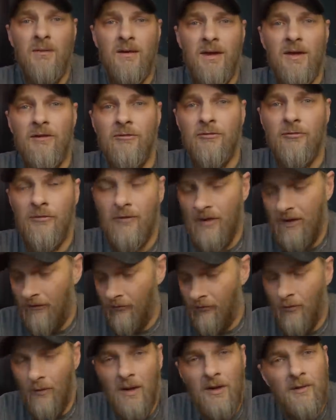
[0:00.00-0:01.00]
if
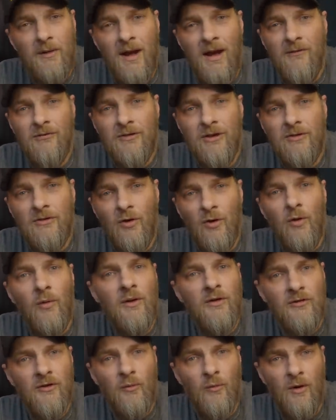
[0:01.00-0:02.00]
if one grafting tool
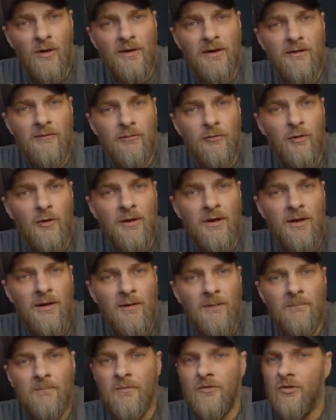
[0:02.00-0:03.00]
isn't working for you,
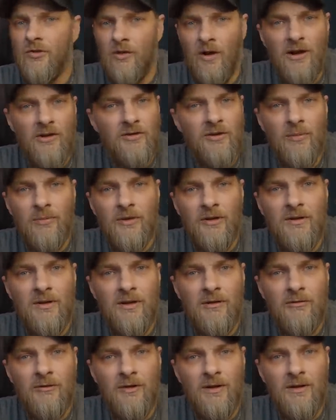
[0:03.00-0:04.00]
try something
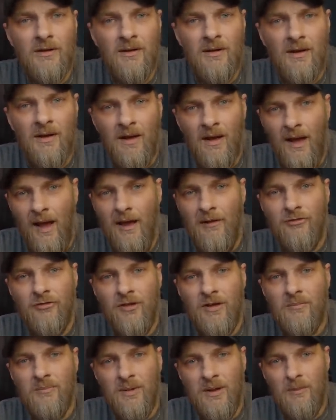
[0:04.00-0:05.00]
different. I've
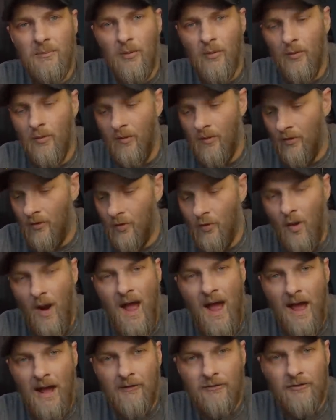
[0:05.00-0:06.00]
seen people
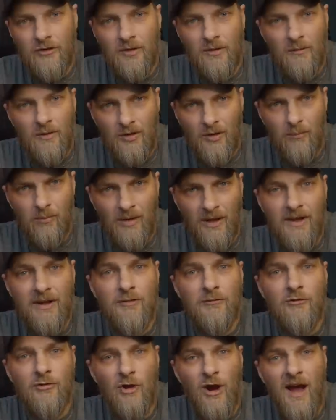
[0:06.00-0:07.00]
graft with a blade
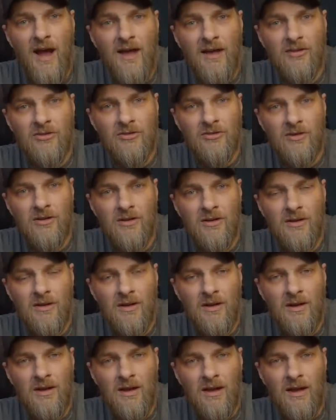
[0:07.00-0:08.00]
of grass
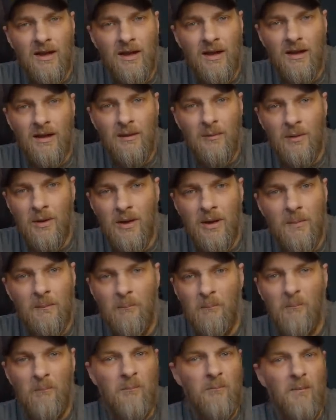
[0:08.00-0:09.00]
and
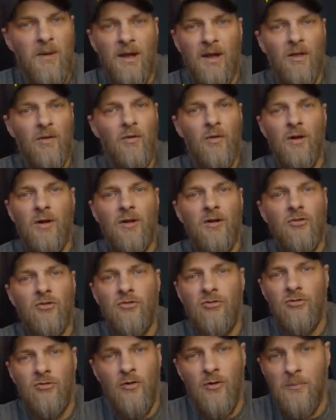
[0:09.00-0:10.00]
make it look
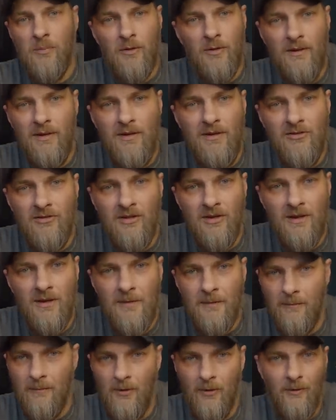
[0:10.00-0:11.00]
super easy.
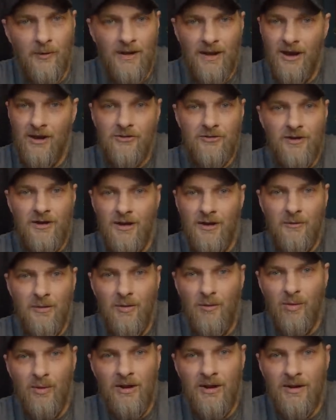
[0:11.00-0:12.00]
But when I try it with
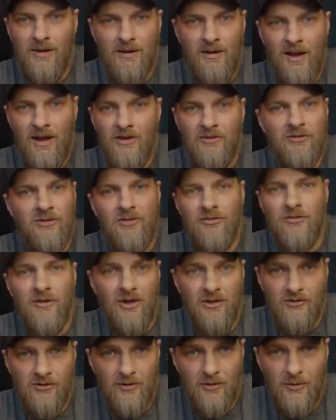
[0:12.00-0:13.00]
a blade of grass, it's
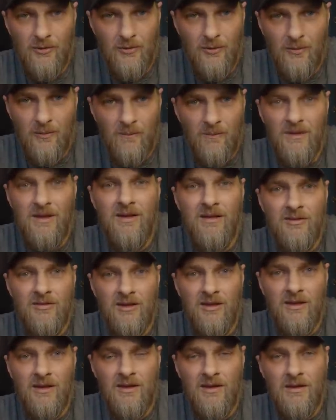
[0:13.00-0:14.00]
not so
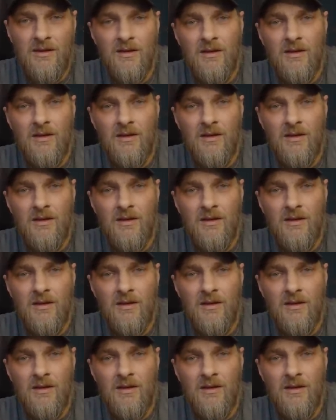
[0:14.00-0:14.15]
easy.